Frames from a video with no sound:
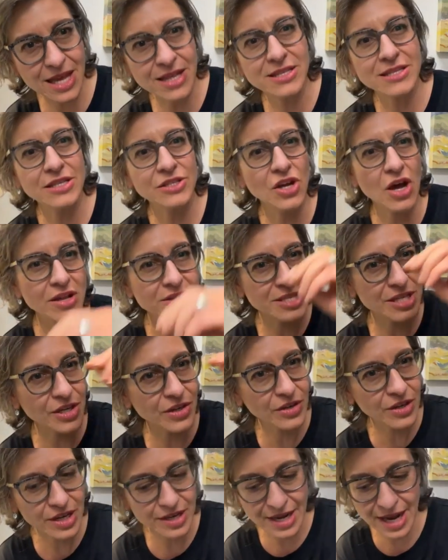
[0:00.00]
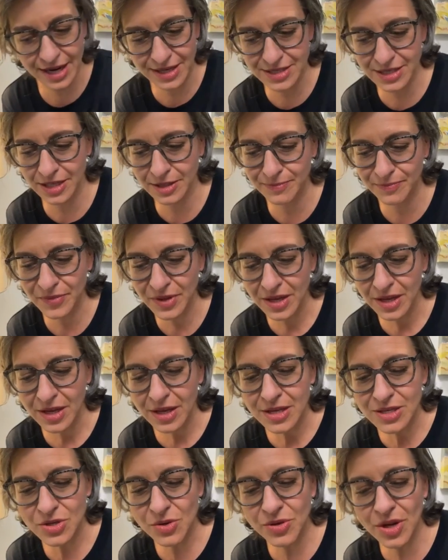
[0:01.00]
sense, the dots that are connecting.
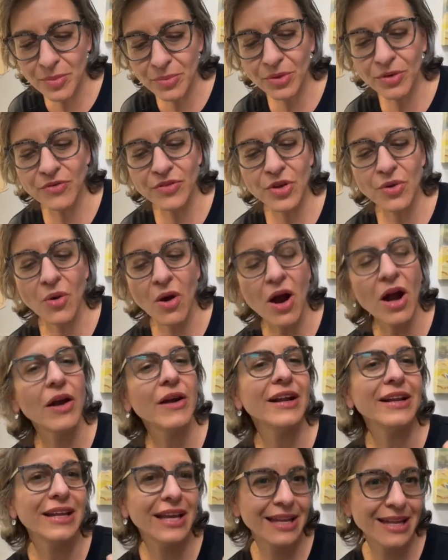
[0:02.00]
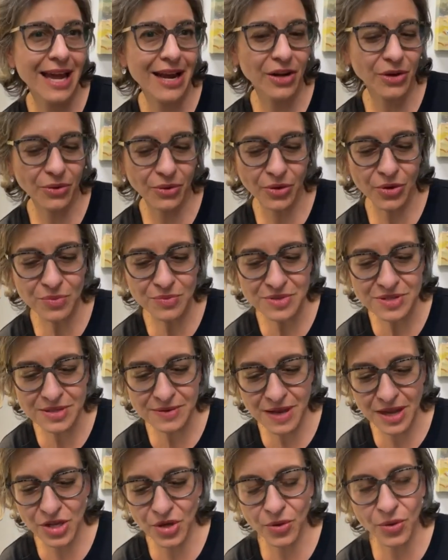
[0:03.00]
So a number of you are in Connect
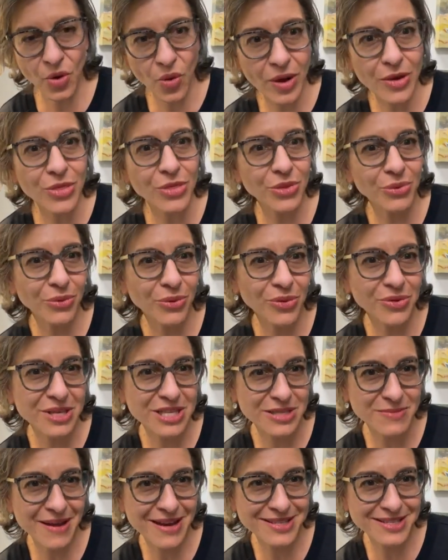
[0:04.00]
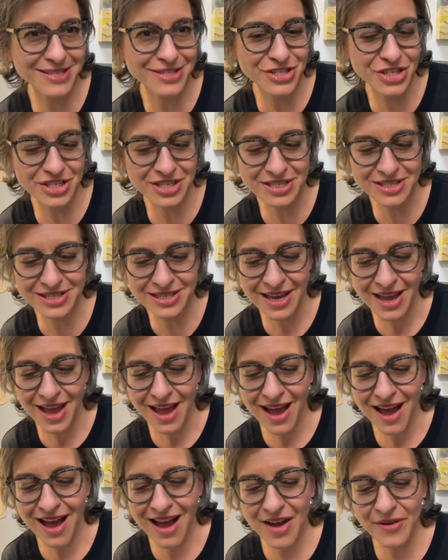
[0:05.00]
groups and you're going through these messages.
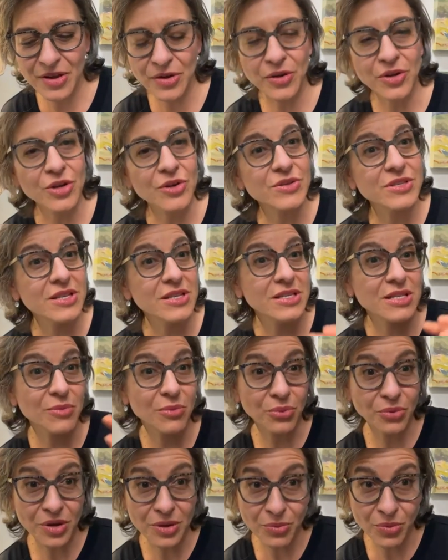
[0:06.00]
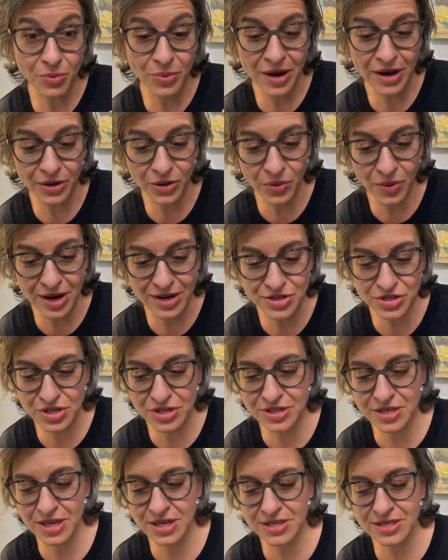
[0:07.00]
And you're using some pre-prepared
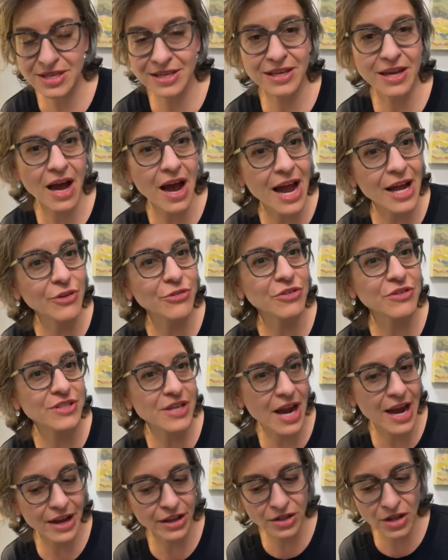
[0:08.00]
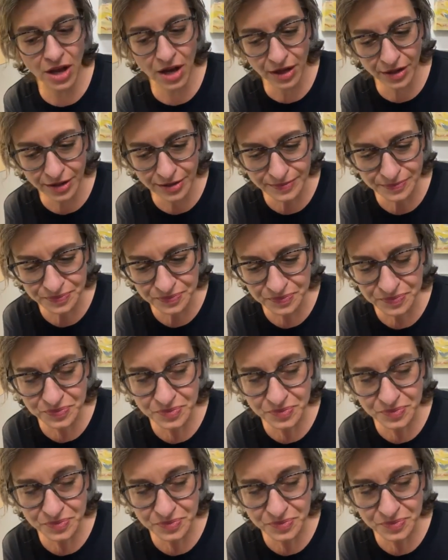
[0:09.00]
questions as a guide for dialogue,